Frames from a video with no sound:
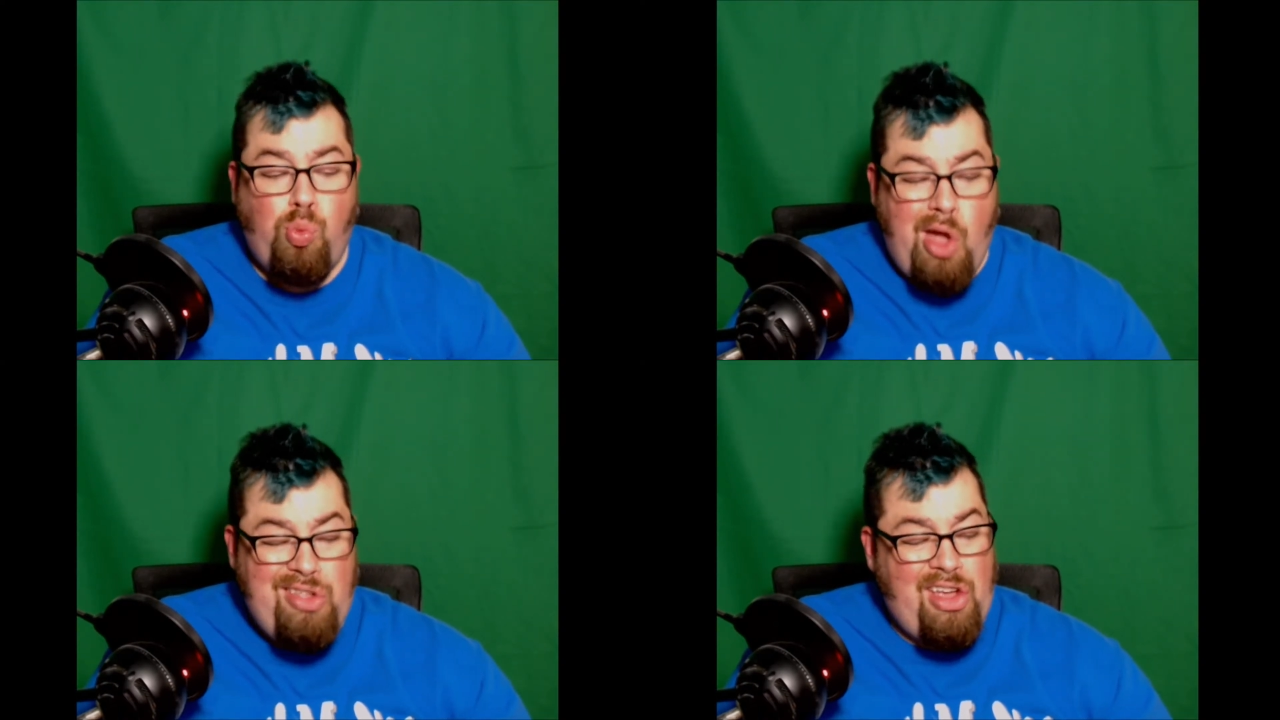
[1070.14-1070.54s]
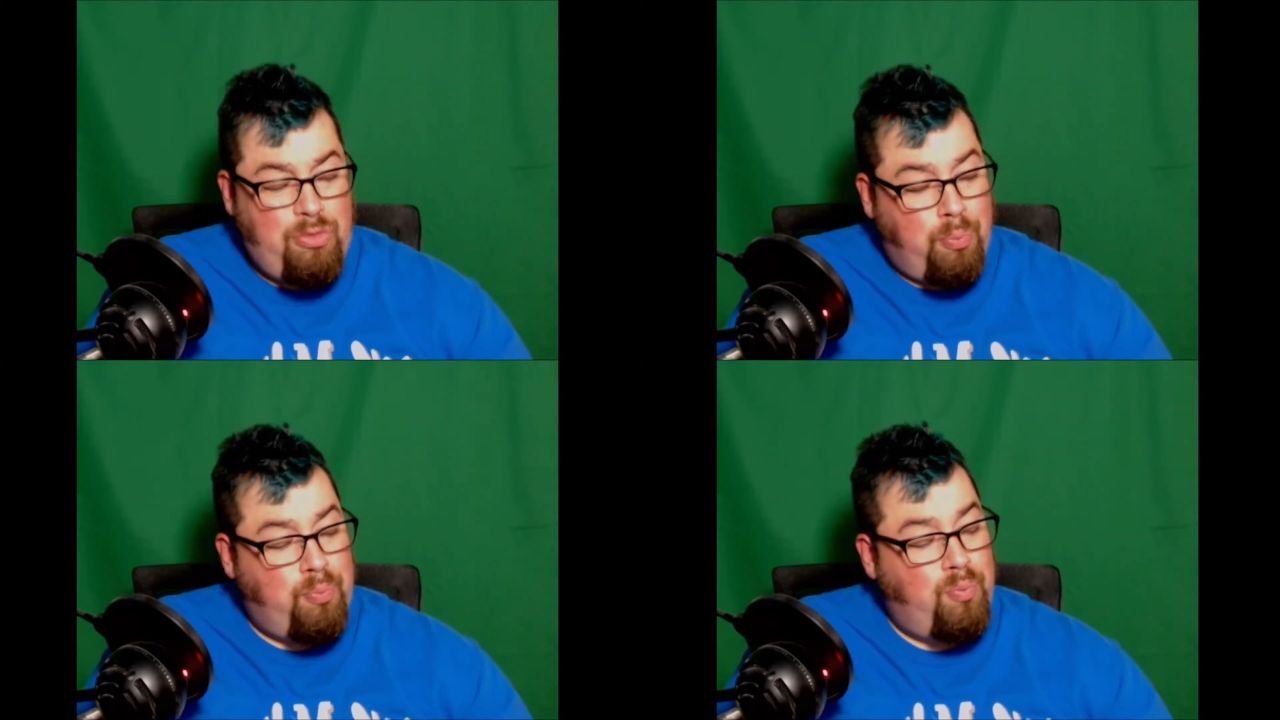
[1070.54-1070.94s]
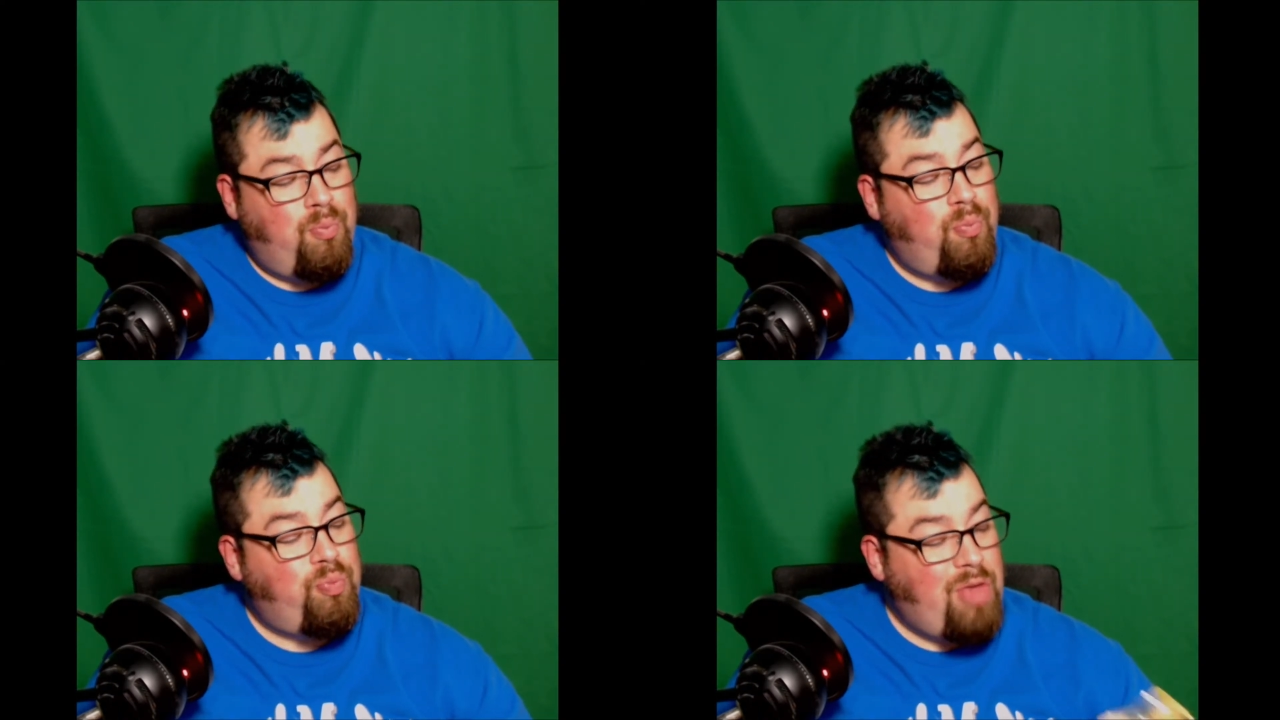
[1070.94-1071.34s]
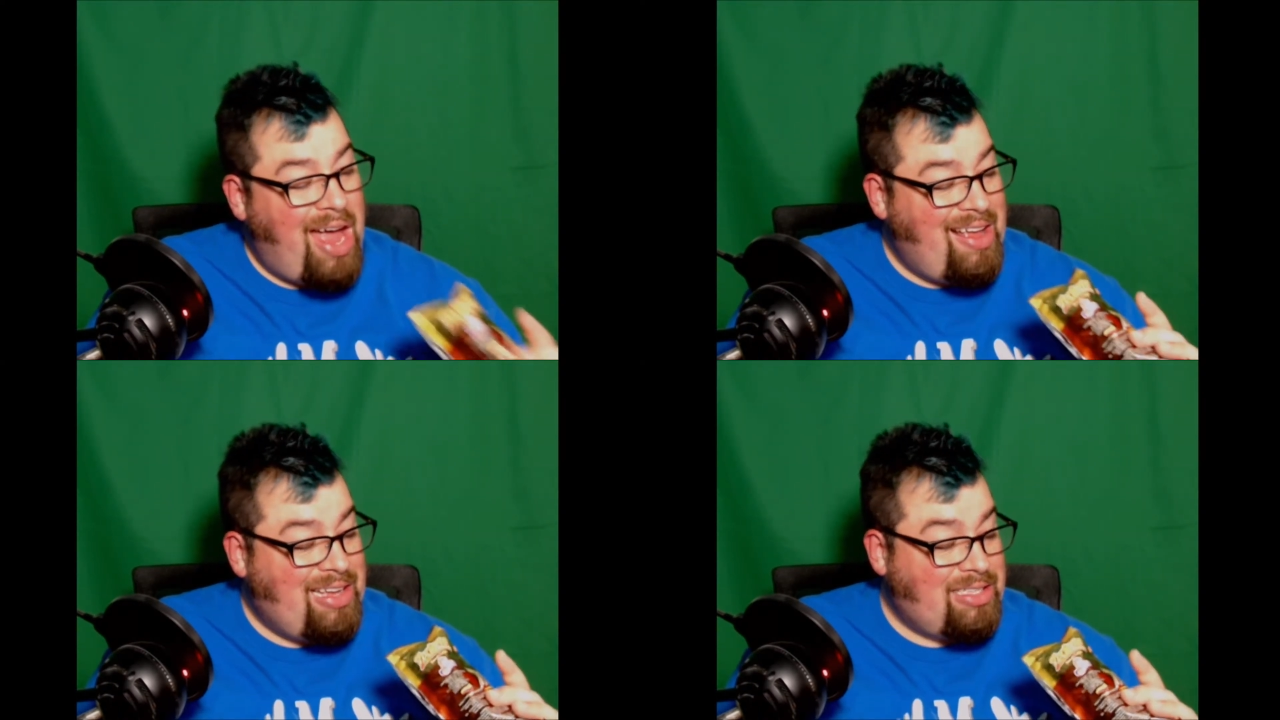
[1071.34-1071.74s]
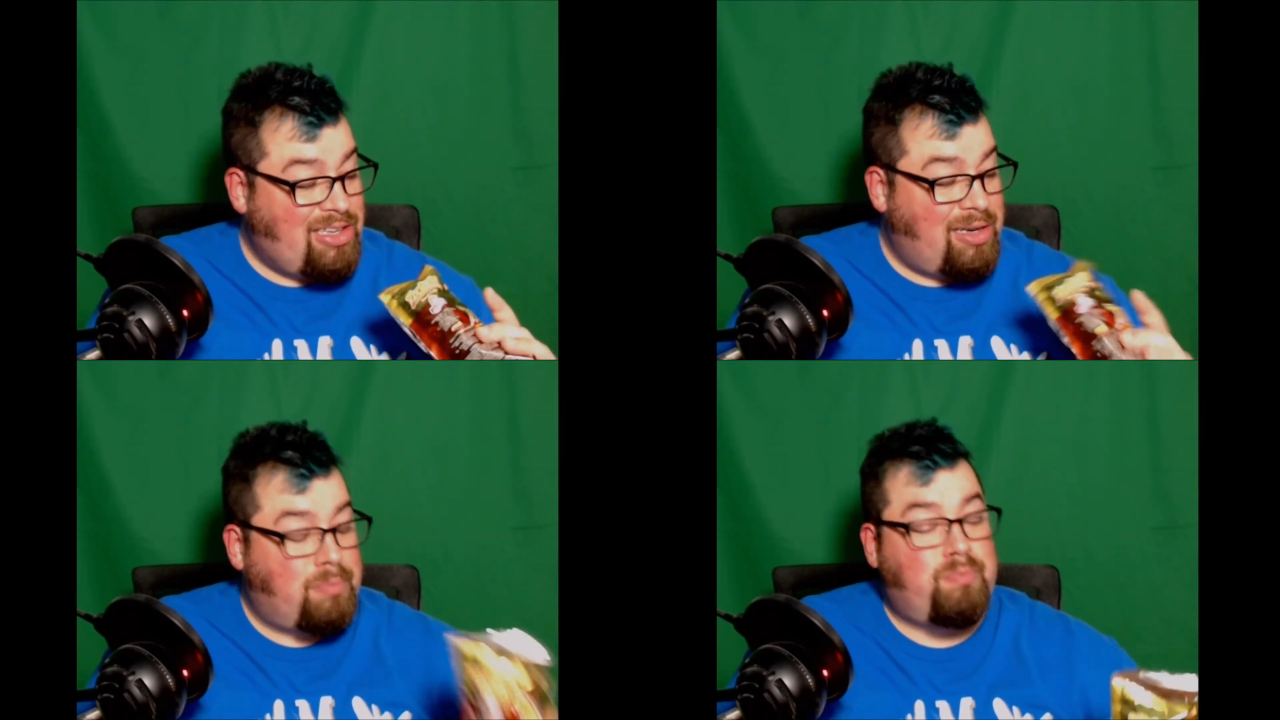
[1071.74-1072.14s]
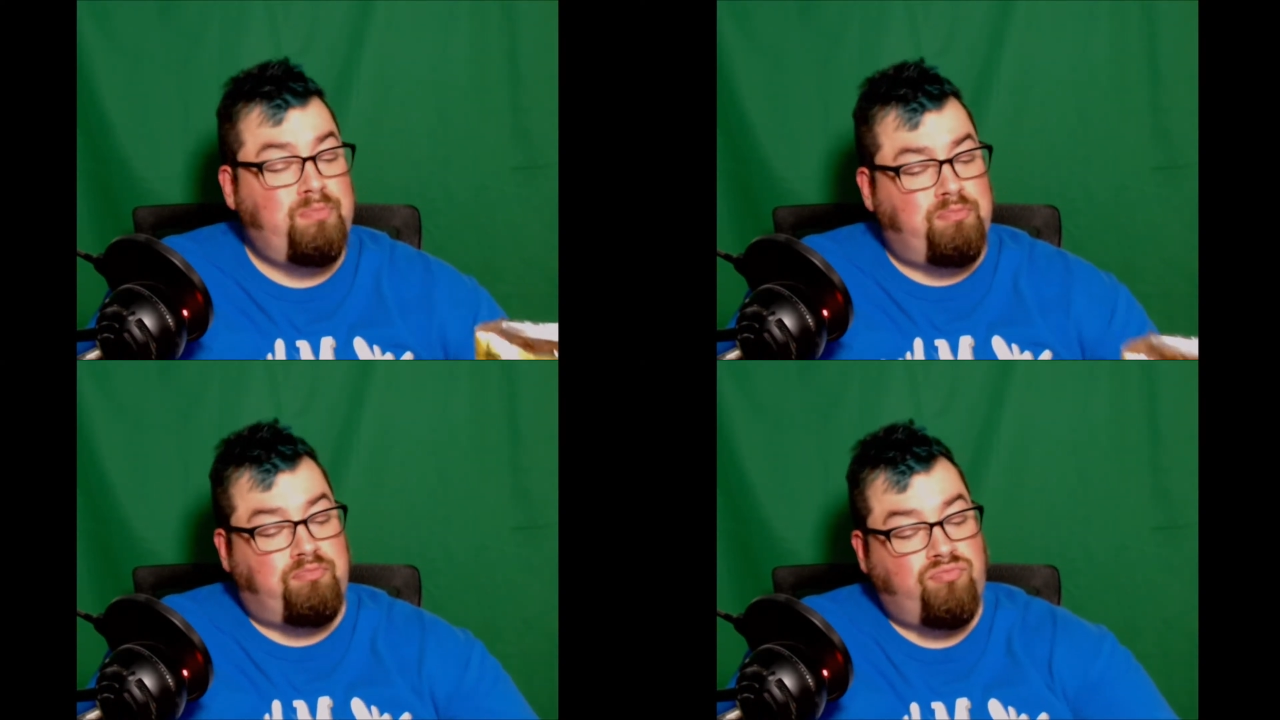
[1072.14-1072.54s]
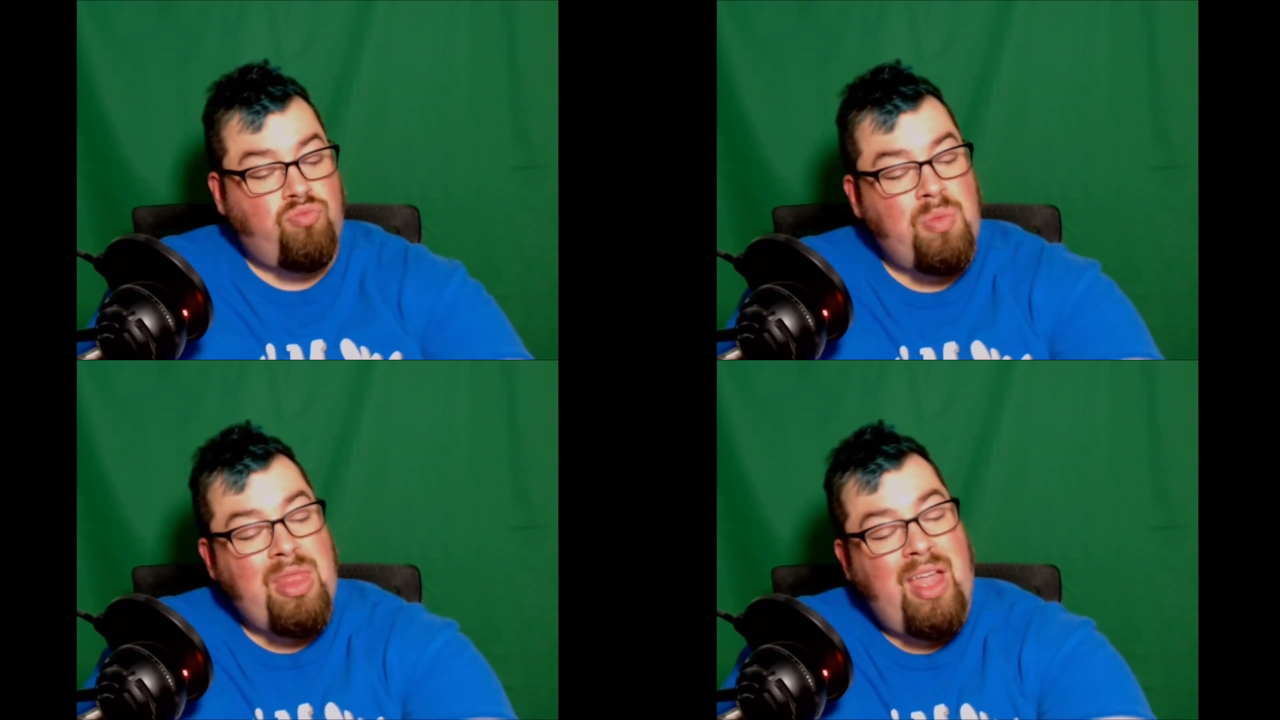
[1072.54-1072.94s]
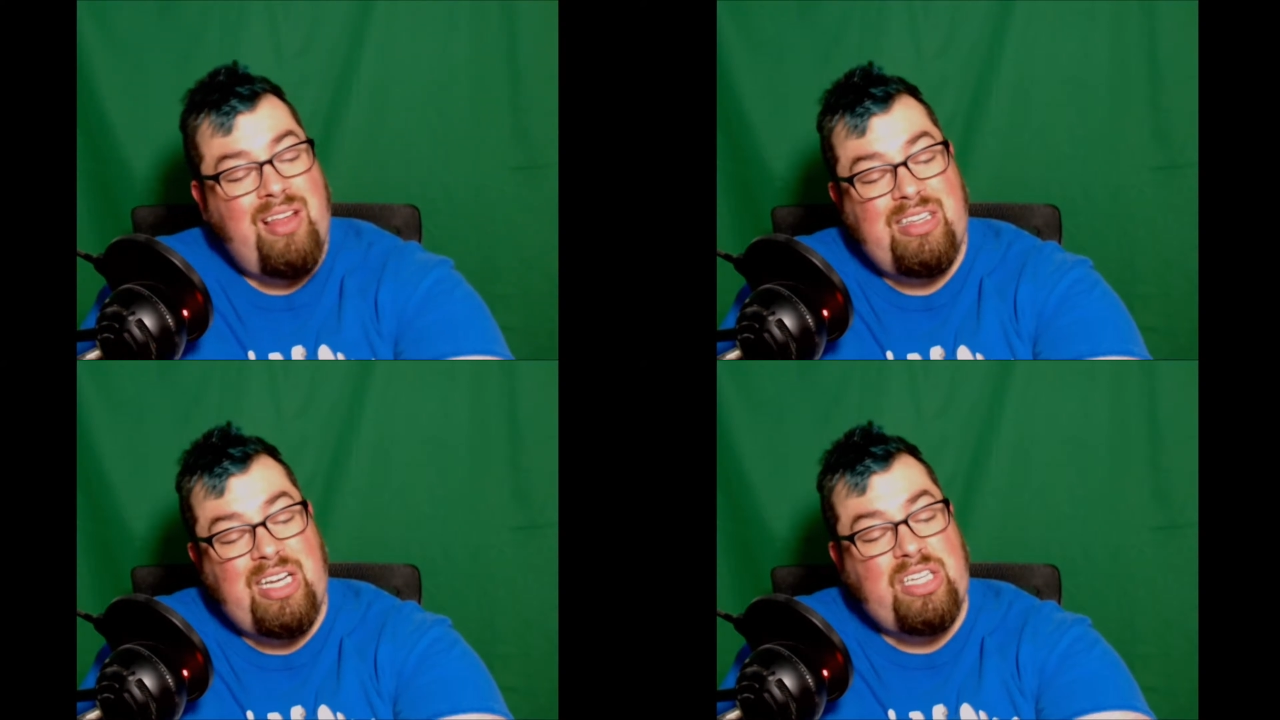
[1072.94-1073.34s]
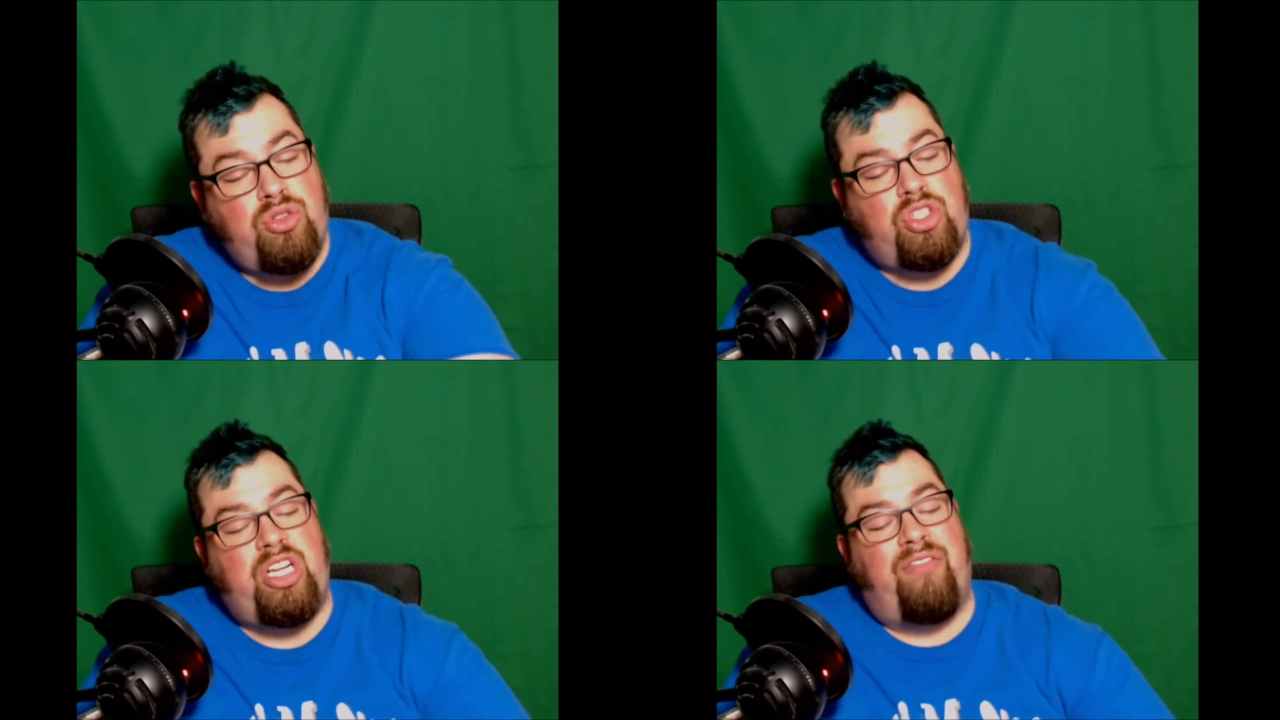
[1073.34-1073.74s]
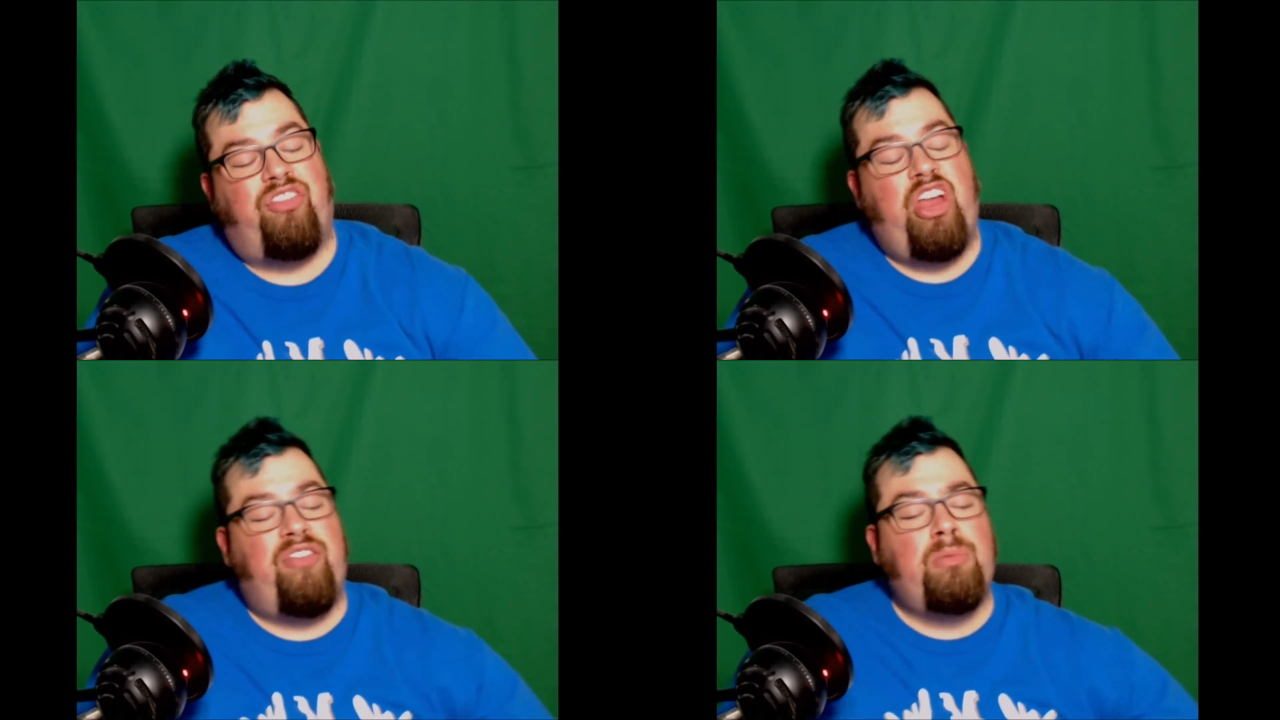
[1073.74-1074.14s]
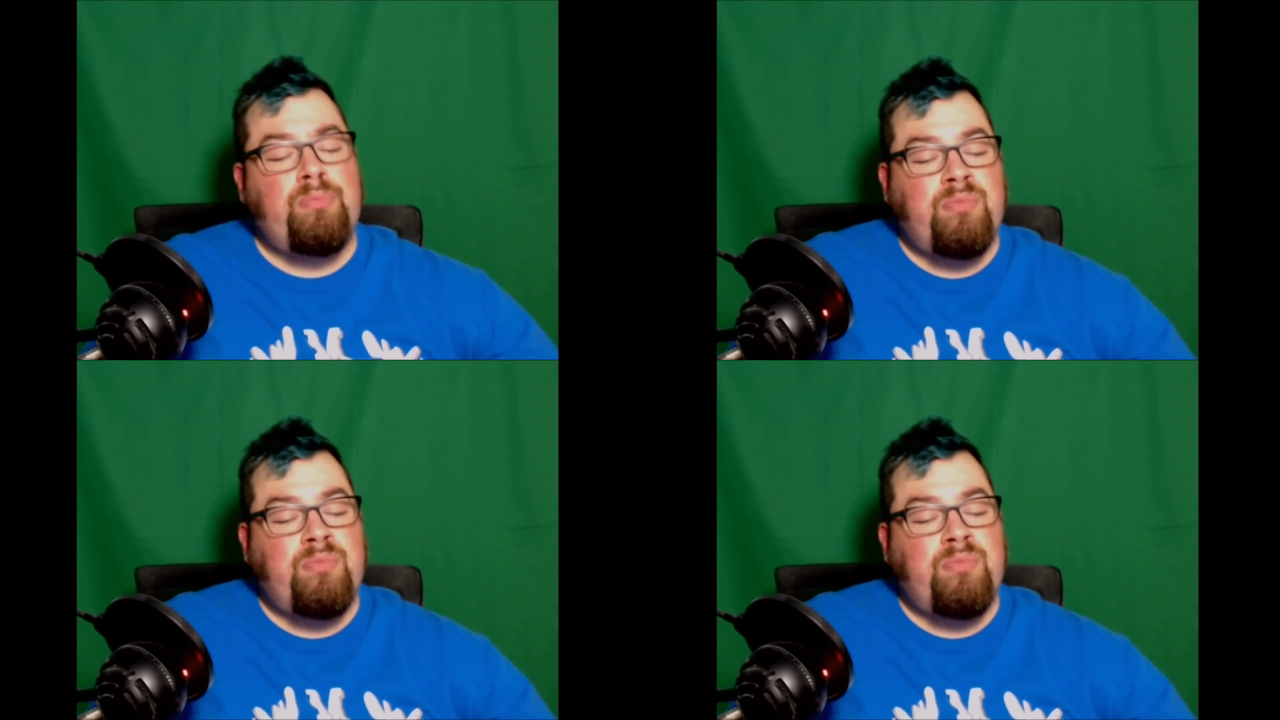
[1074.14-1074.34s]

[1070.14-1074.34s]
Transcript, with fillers: And that's that is um hmm, is an interesting flavor.